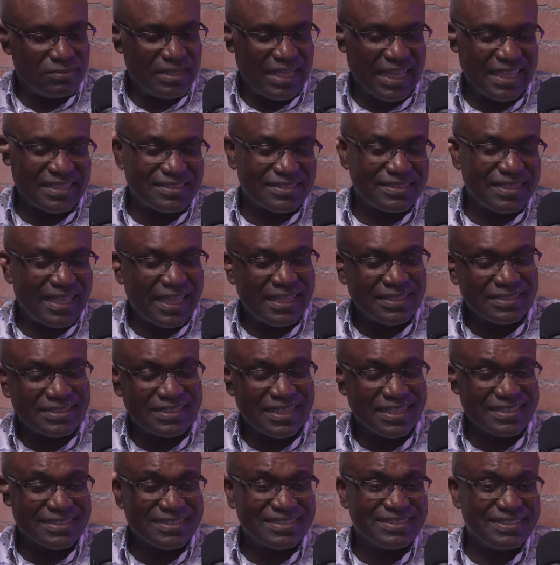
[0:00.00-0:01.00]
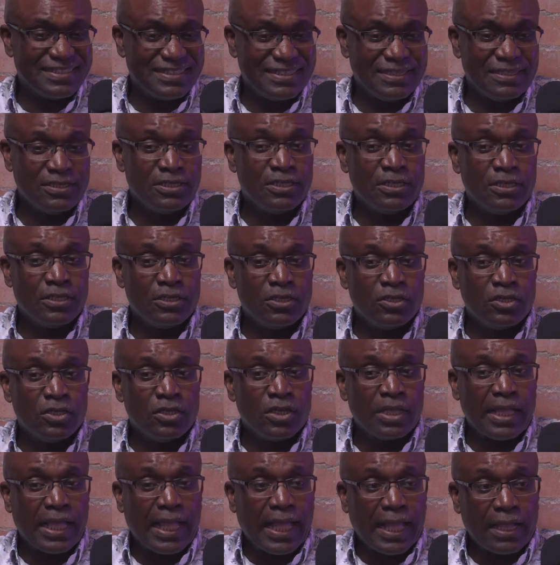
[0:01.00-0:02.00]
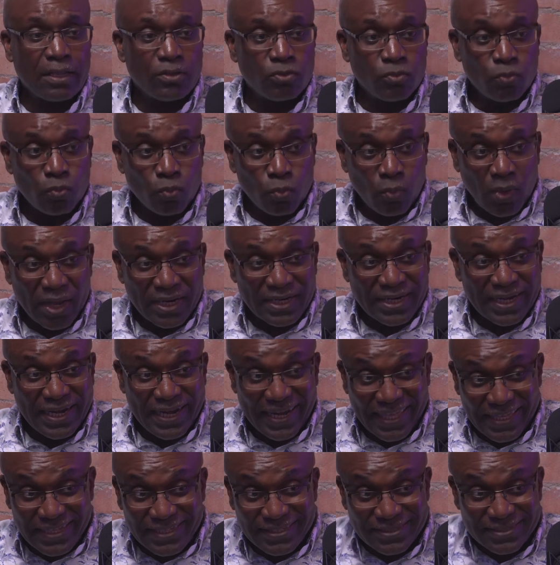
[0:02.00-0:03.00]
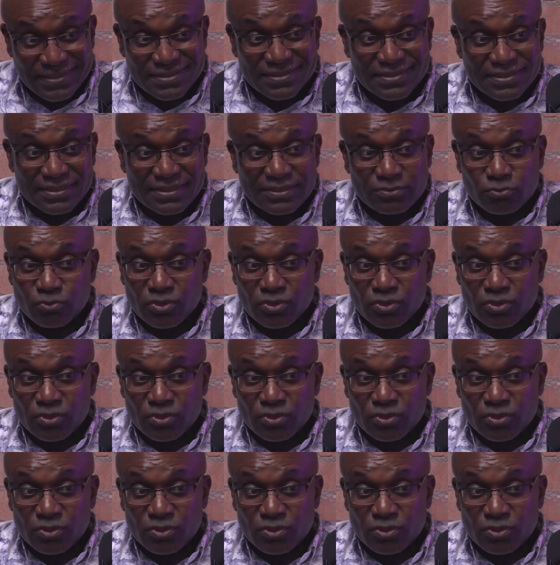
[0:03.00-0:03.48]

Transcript: NCNC won Lagos,